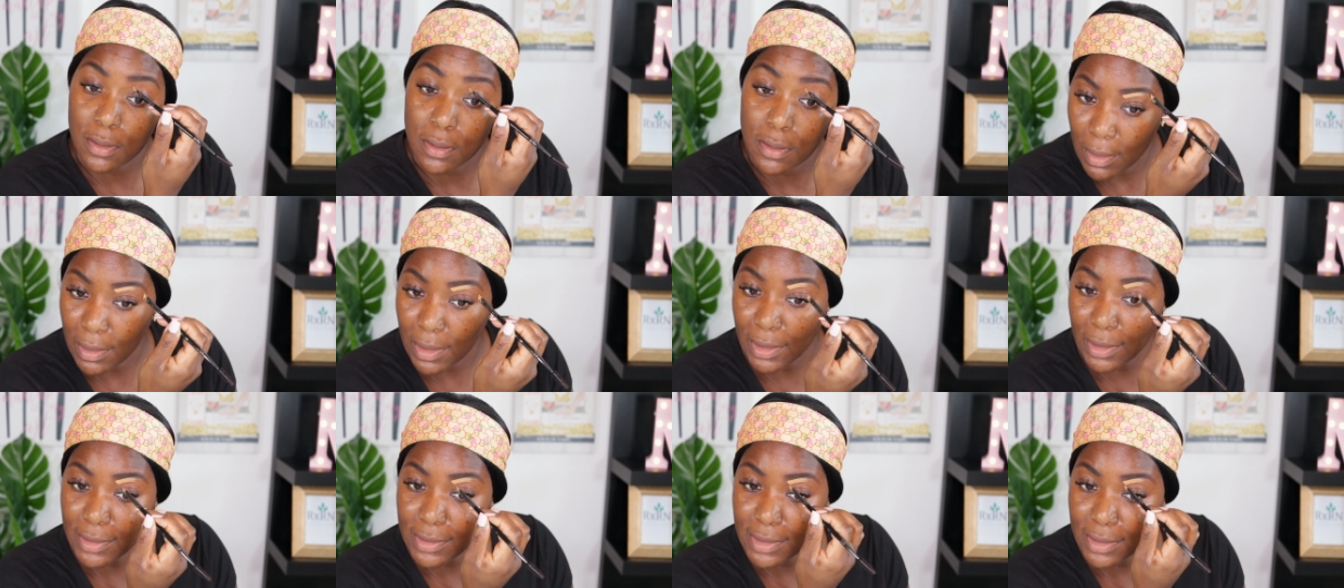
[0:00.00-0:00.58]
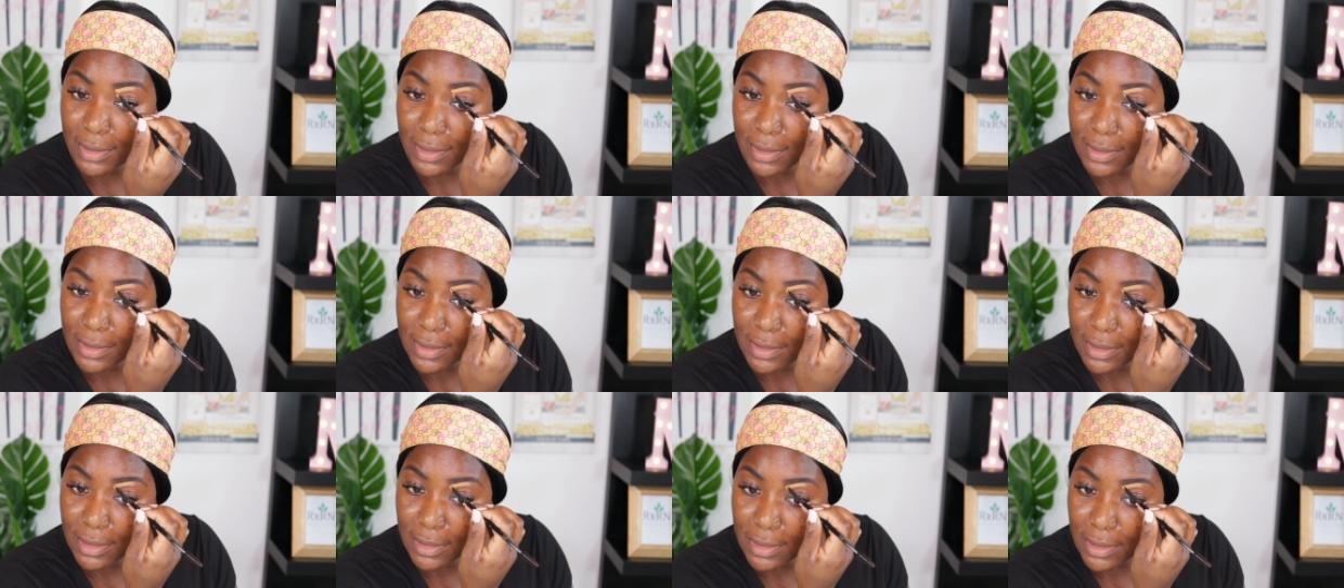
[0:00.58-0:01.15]
And like I said,
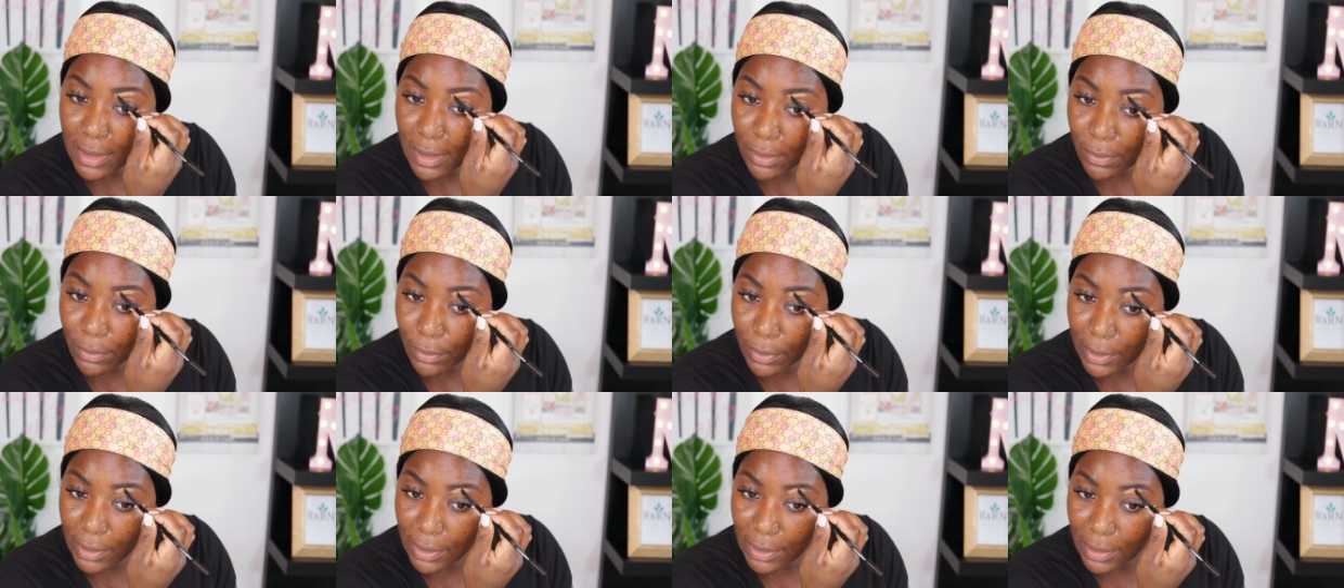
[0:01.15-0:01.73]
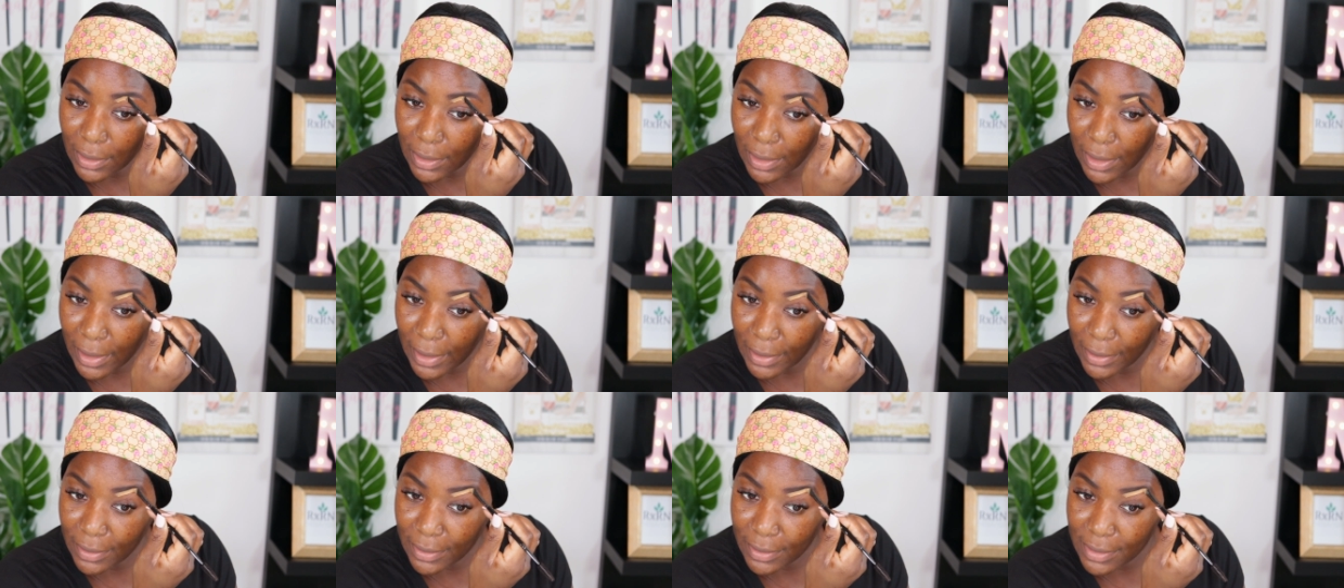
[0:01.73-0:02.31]
this is a really
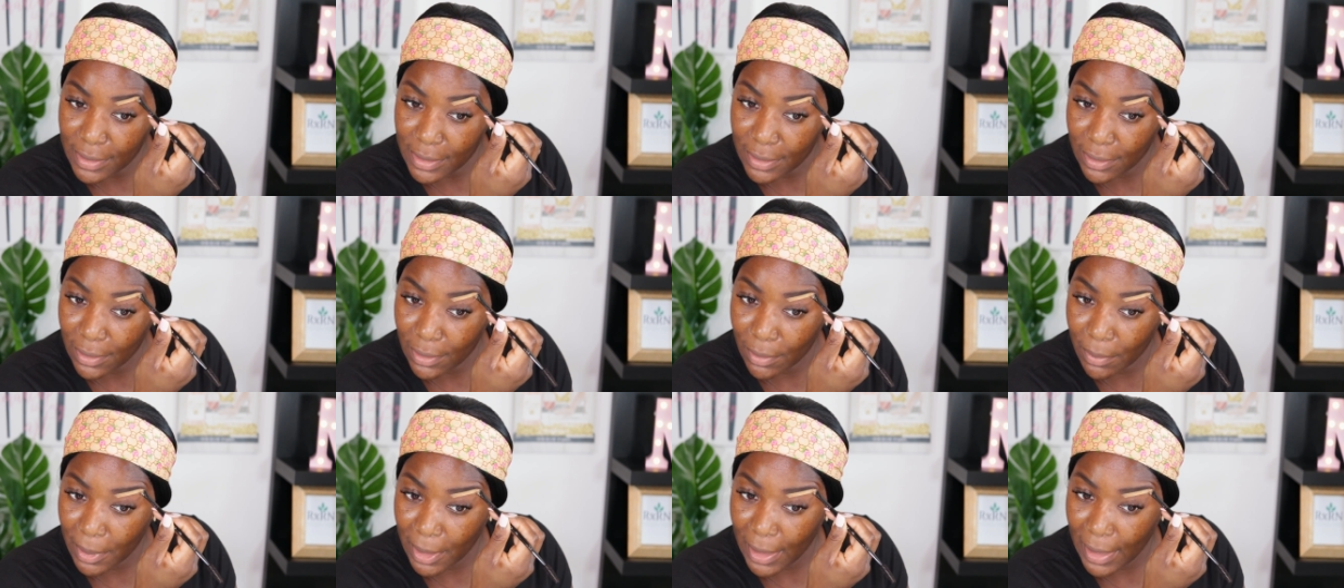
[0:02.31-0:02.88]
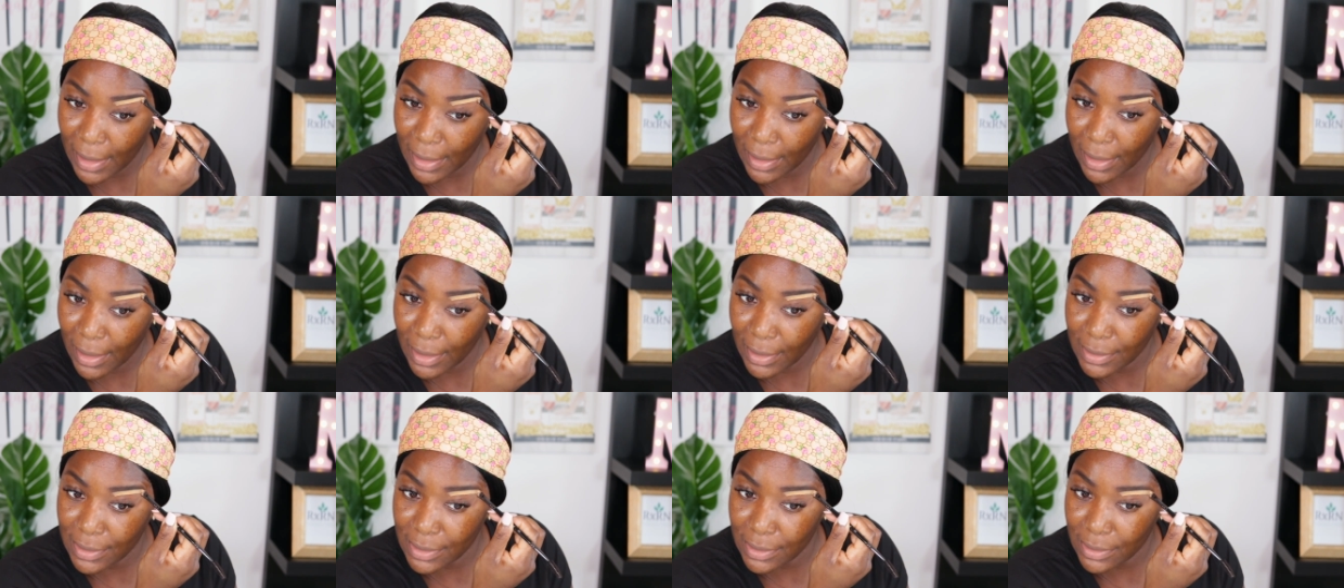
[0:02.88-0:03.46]
light concealer, but I
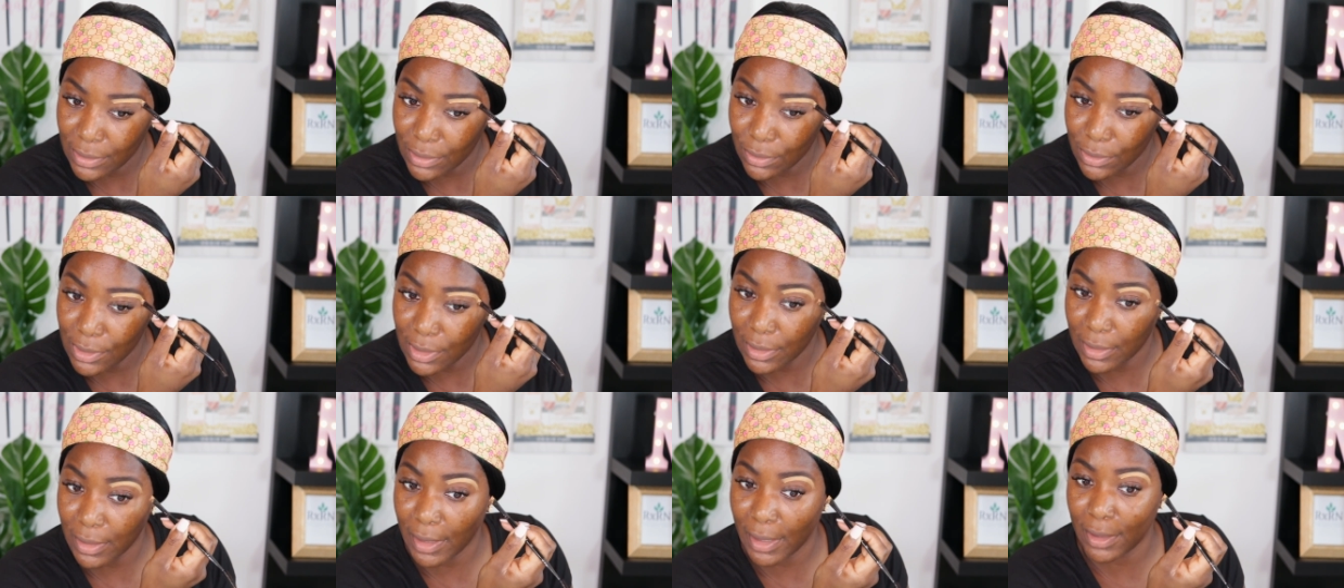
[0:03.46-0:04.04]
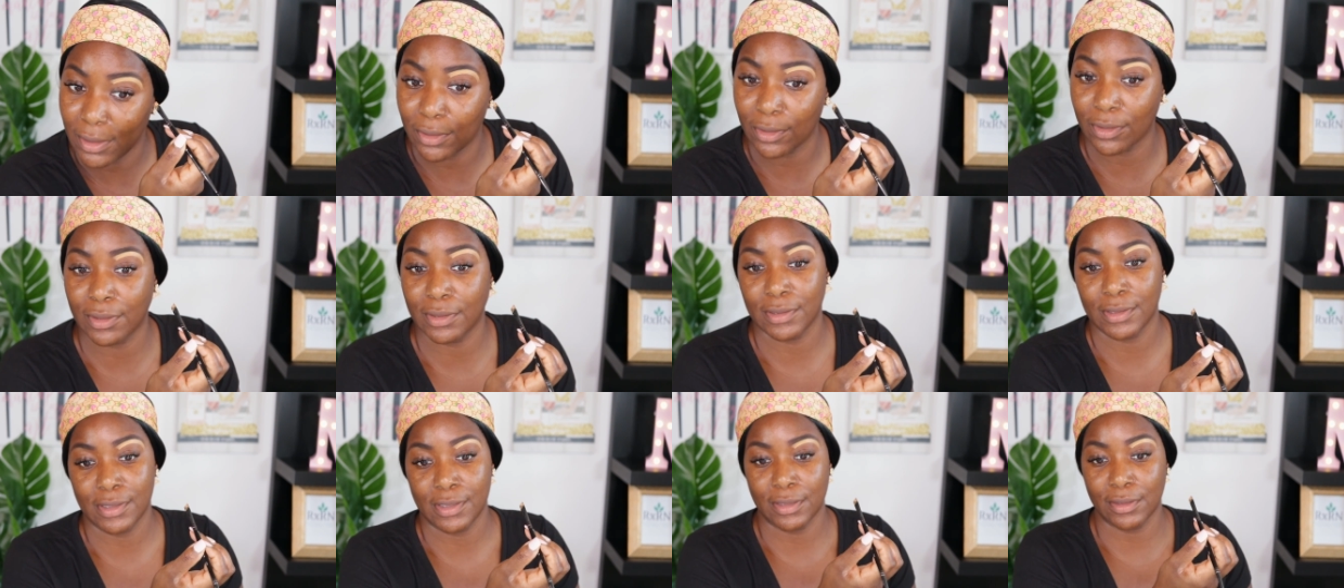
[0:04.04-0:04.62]
like to use a lighter
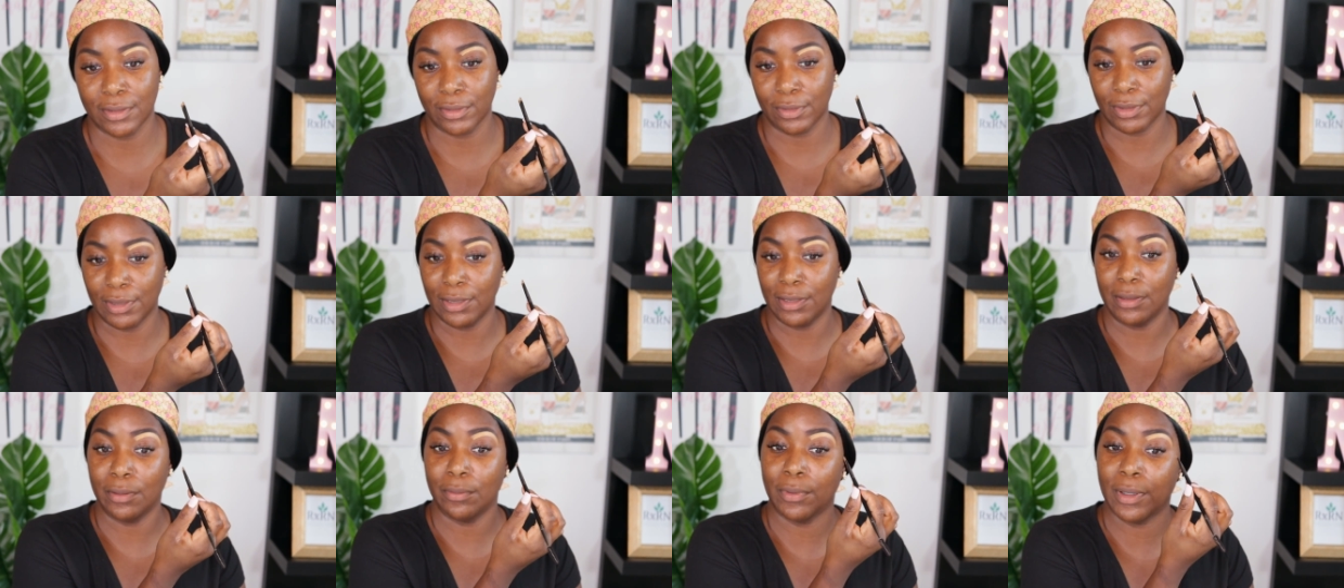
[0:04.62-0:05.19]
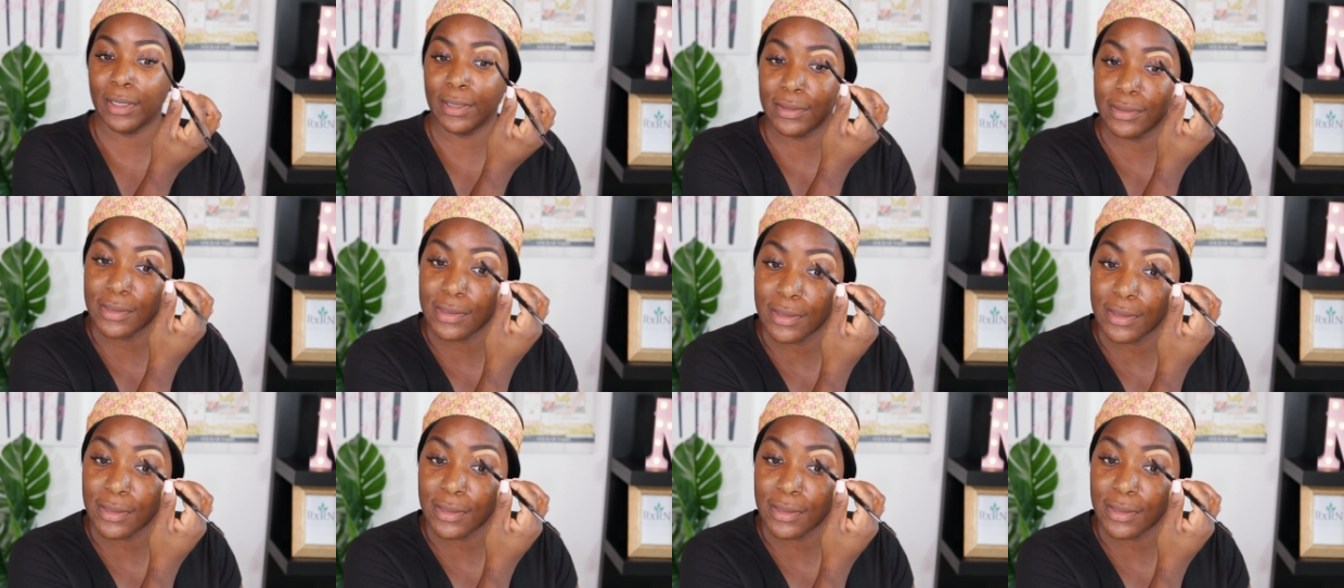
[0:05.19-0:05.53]
concealer anyway.